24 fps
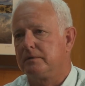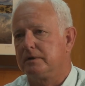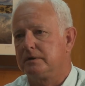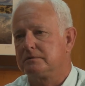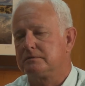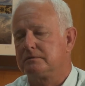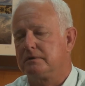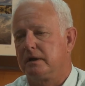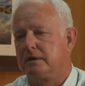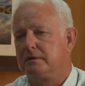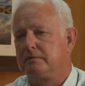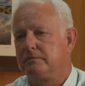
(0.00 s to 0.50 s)
They
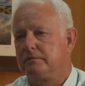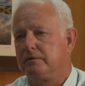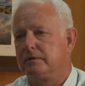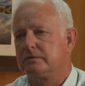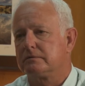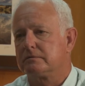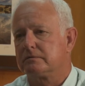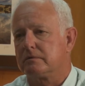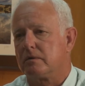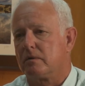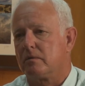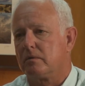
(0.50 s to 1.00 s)
stayed foot
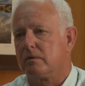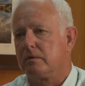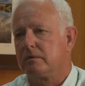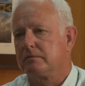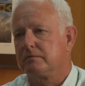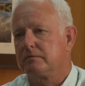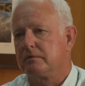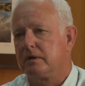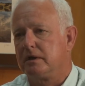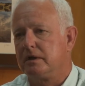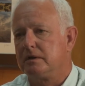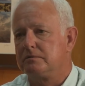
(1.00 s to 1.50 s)
sore,
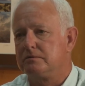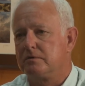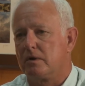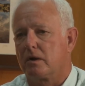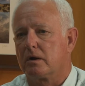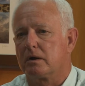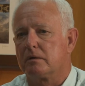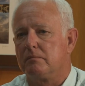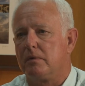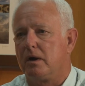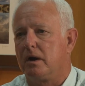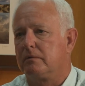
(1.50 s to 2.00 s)
so he'd
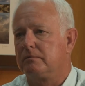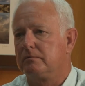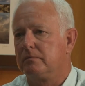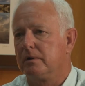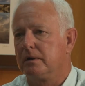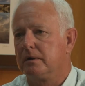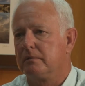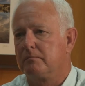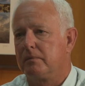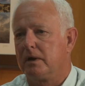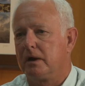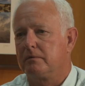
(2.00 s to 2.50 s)
jerk them off
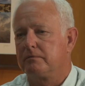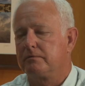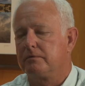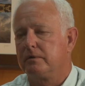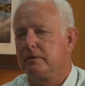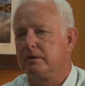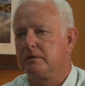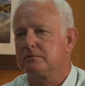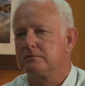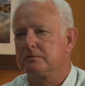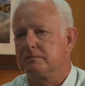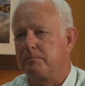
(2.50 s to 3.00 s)
running barefoot.
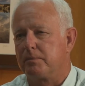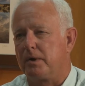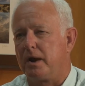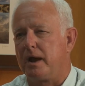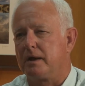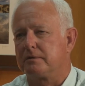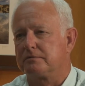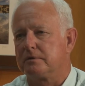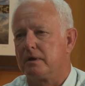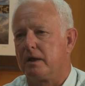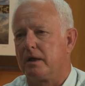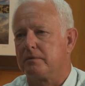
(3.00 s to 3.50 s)
And it's
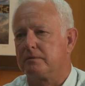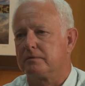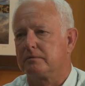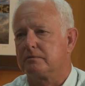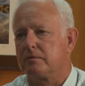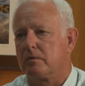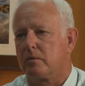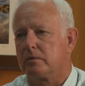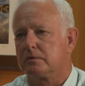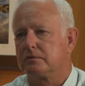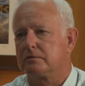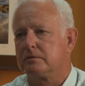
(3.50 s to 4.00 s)
surprising how those
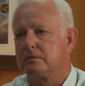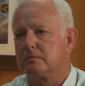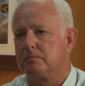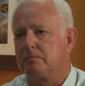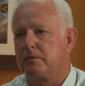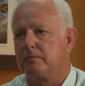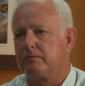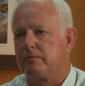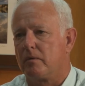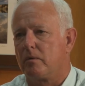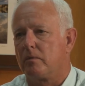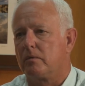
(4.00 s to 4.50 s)
horses
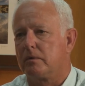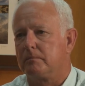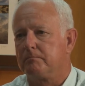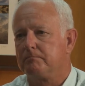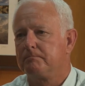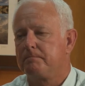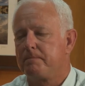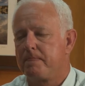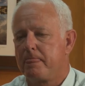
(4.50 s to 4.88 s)
perform.